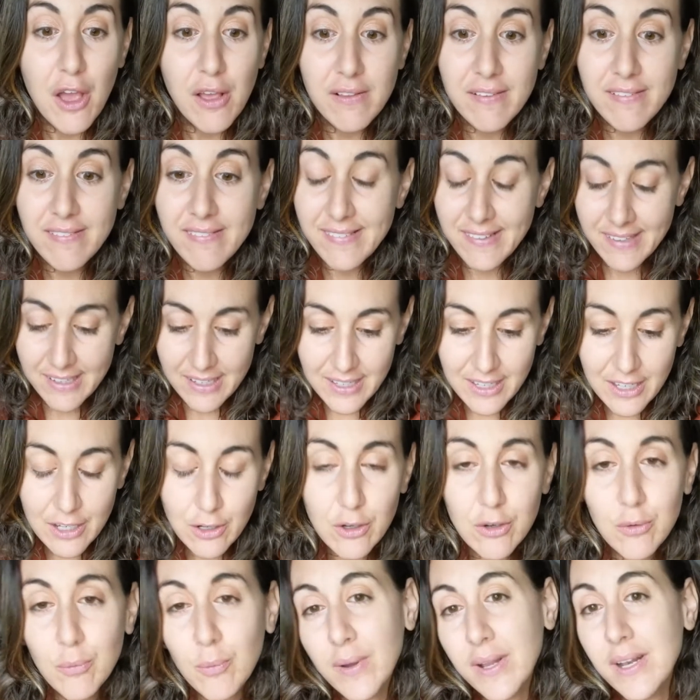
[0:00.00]
see
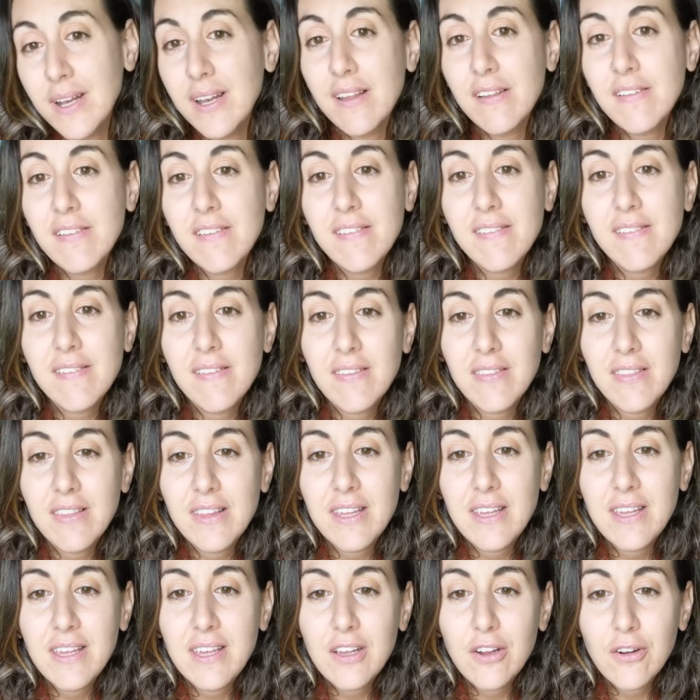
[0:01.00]
or witness
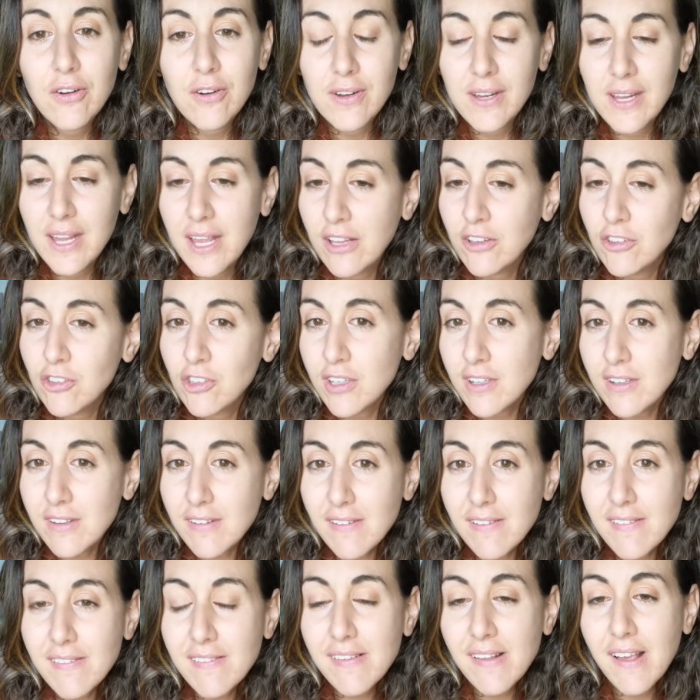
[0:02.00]
the
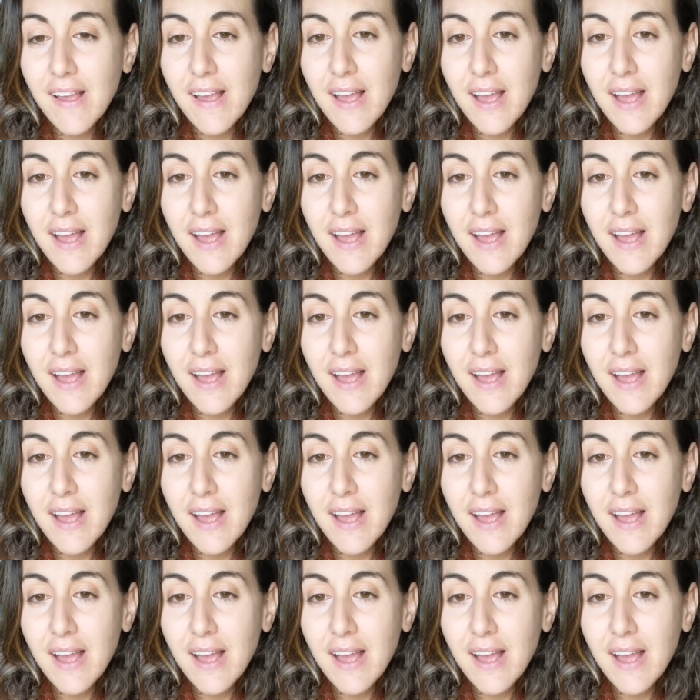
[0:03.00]
creations,